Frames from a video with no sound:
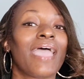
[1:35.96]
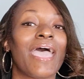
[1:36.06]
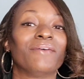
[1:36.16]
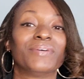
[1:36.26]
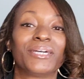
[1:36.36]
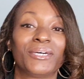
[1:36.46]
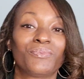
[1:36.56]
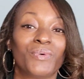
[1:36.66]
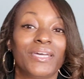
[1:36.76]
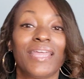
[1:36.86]
have a
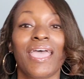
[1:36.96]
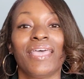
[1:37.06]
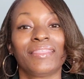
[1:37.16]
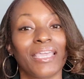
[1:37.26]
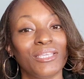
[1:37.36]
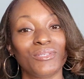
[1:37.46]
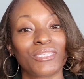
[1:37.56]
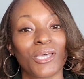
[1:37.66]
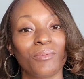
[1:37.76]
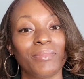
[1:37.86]
good one. Thank you
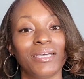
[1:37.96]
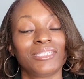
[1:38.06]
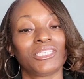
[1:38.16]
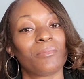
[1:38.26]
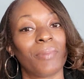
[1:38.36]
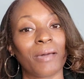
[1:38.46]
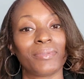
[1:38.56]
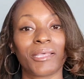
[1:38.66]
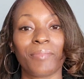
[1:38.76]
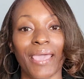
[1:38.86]
so much,
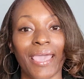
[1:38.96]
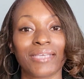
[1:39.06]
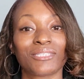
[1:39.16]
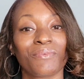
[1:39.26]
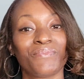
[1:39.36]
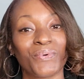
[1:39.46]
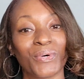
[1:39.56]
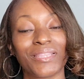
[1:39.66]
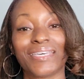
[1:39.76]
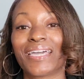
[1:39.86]
babalabags,
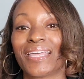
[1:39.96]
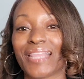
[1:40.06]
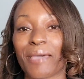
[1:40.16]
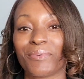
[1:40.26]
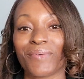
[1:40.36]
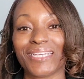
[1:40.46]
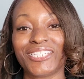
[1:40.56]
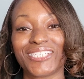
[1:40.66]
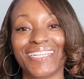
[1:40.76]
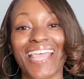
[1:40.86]
for the
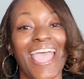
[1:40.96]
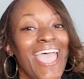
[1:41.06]
collaboration.